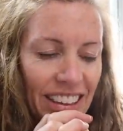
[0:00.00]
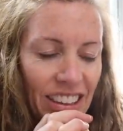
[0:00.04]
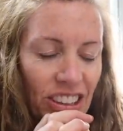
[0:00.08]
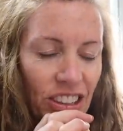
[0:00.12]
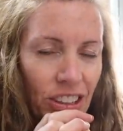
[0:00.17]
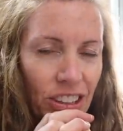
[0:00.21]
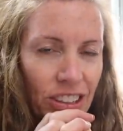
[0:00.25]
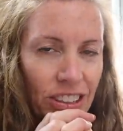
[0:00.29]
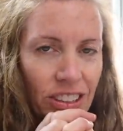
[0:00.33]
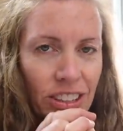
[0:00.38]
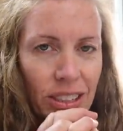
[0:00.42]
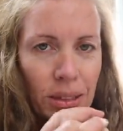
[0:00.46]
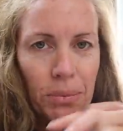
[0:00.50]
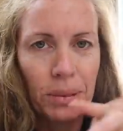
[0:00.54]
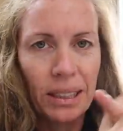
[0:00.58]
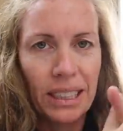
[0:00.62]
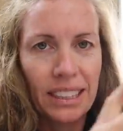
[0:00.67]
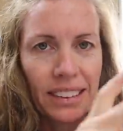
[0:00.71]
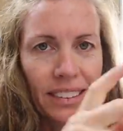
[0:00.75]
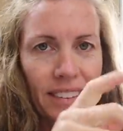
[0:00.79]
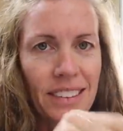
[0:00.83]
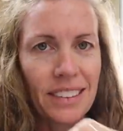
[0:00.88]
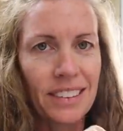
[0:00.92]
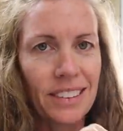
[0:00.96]
encouraging
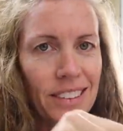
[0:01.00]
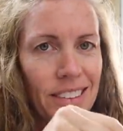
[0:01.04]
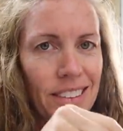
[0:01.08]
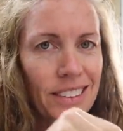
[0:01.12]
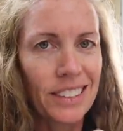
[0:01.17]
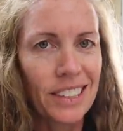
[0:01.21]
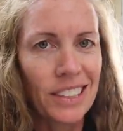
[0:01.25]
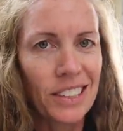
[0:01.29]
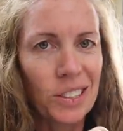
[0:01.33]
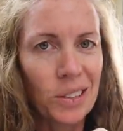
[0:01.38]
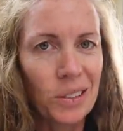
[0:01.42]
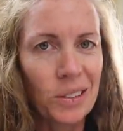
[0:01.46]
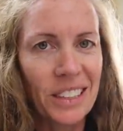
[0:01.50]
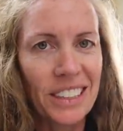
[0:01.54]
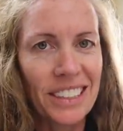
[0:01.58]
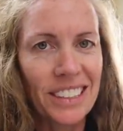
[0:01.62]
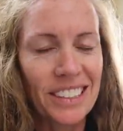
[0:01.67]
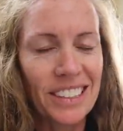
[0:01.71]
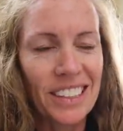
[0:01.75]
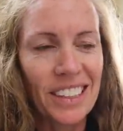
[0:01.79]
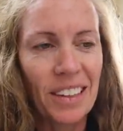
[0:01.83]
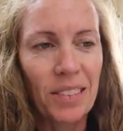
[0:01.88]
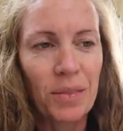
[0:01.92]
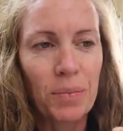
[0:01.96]
me to do
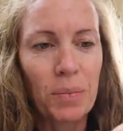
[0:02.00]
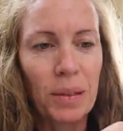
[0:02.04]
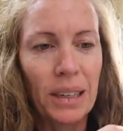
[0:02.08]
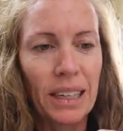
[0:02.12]
this stuff,